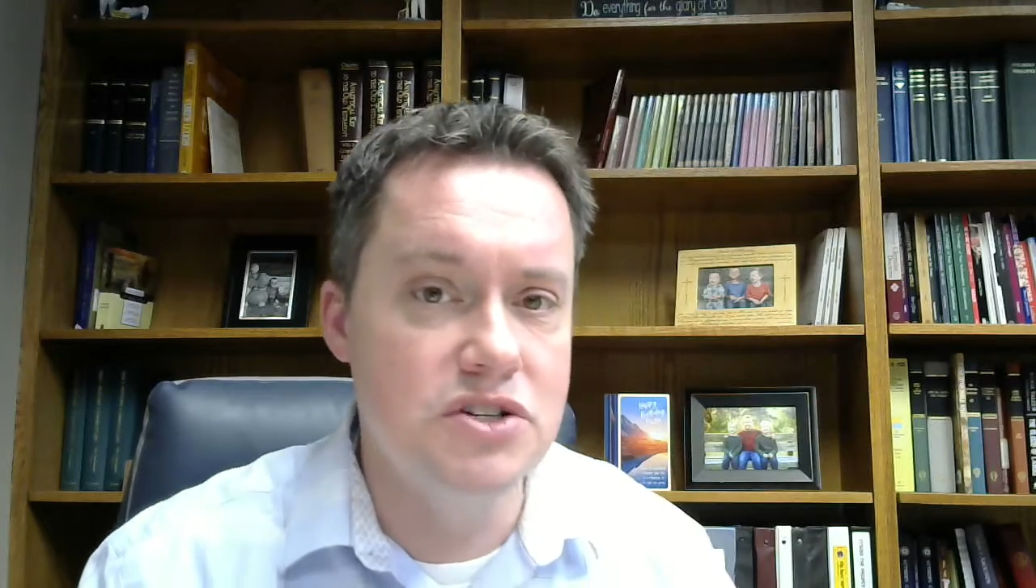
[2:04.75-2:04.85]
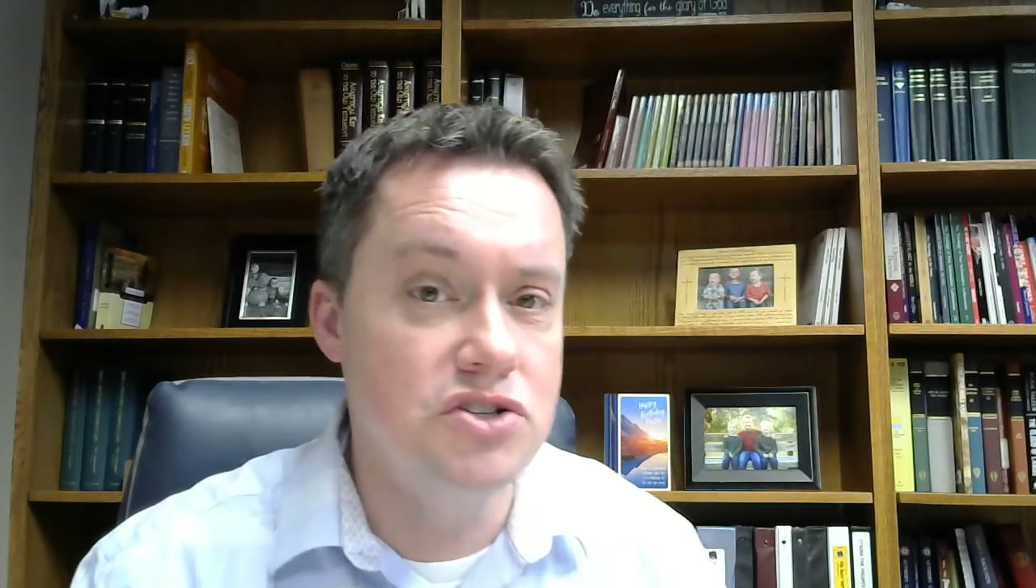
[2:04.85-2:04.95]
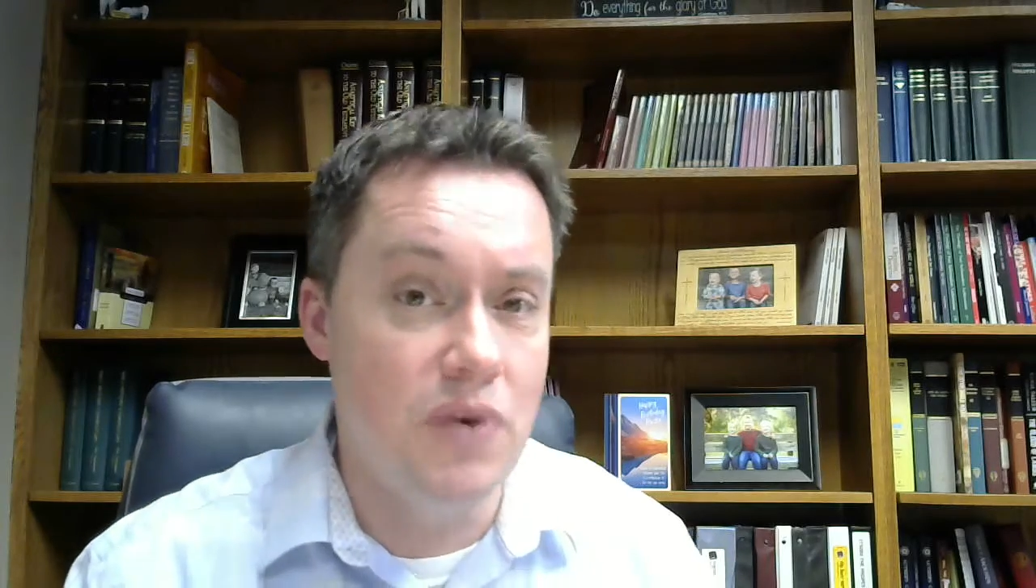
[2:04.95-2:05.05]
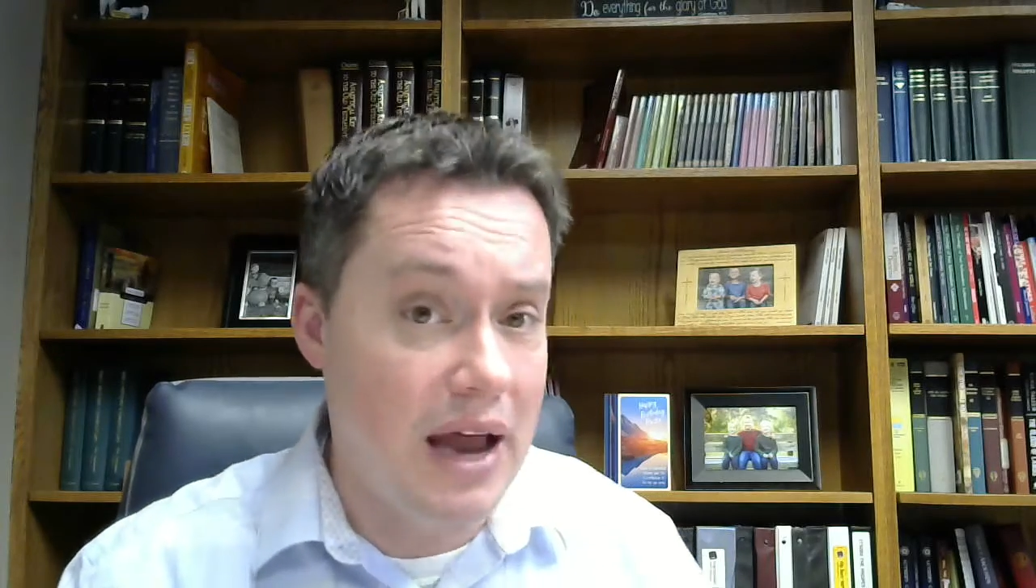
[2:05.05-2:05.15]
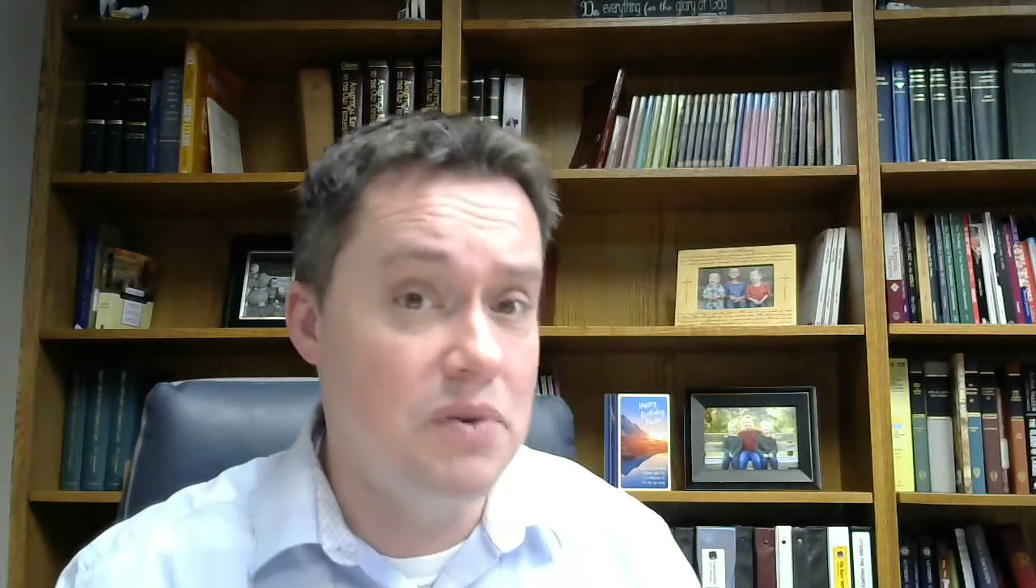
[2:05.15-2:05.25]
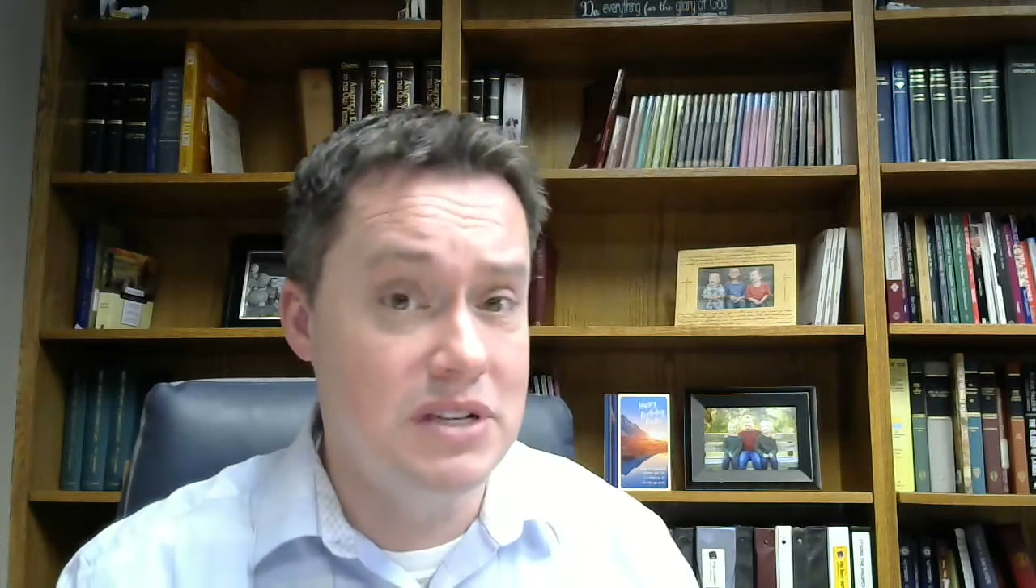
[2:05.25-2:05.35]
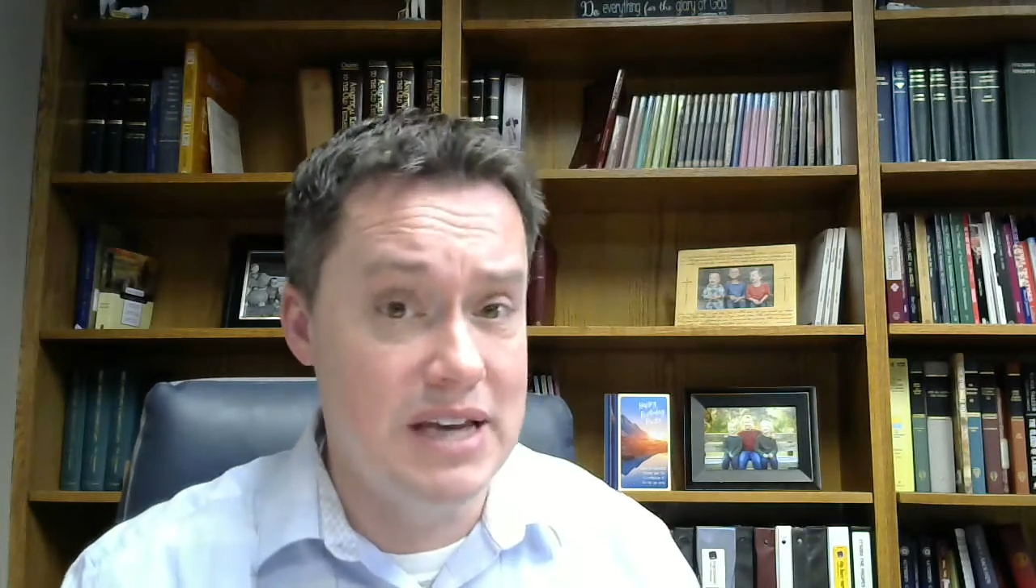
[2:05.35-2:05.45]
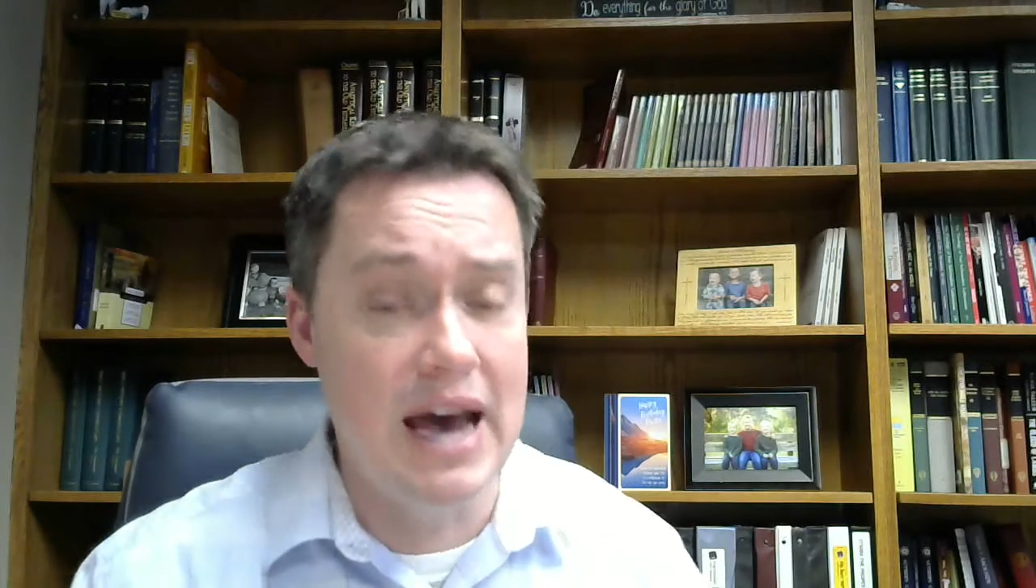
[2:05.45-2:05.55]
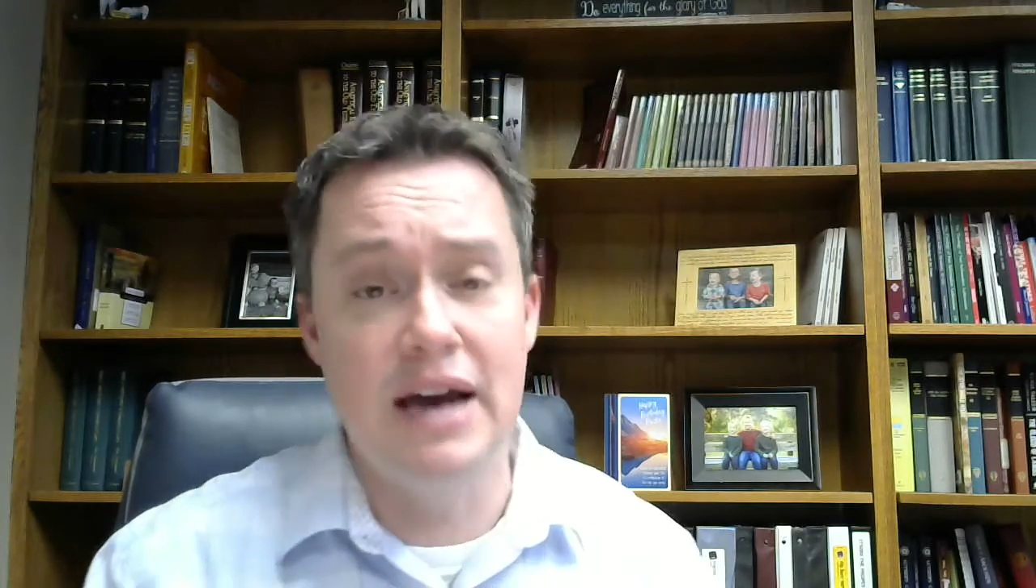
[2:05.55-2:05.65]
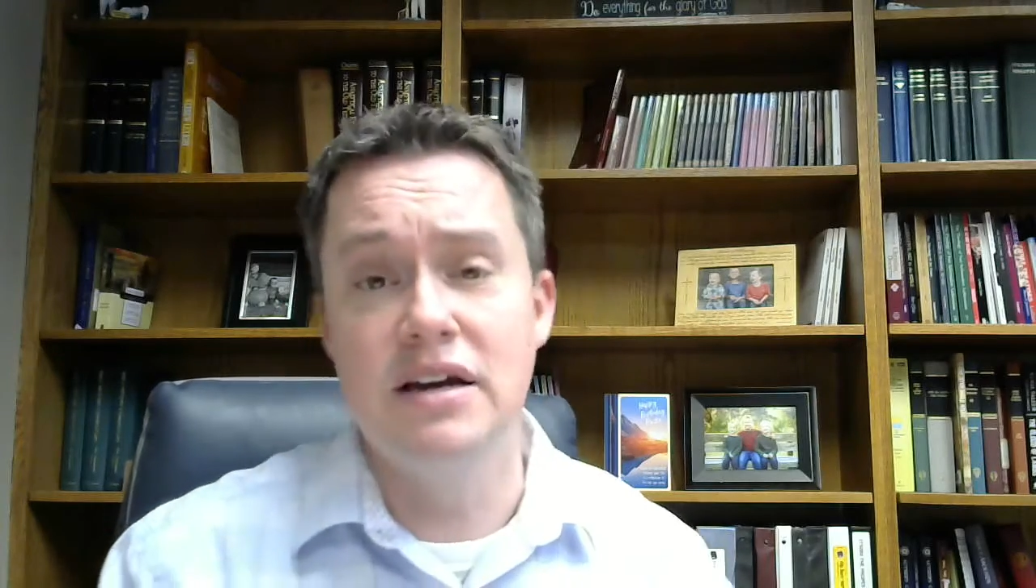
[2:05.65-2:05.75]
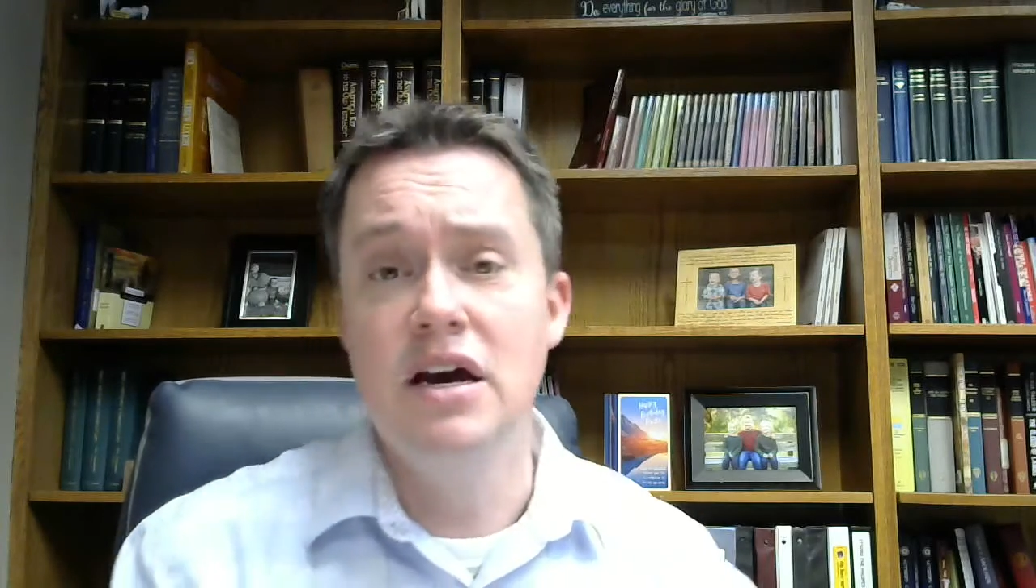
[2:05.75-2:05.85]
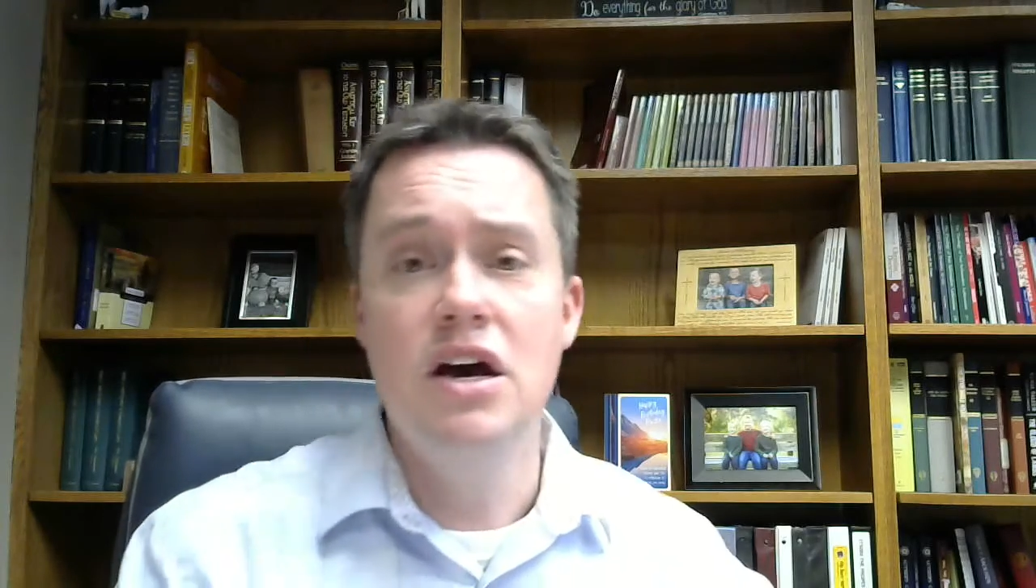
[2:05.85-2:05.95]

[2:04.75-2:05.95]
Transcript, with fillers: to try to attack,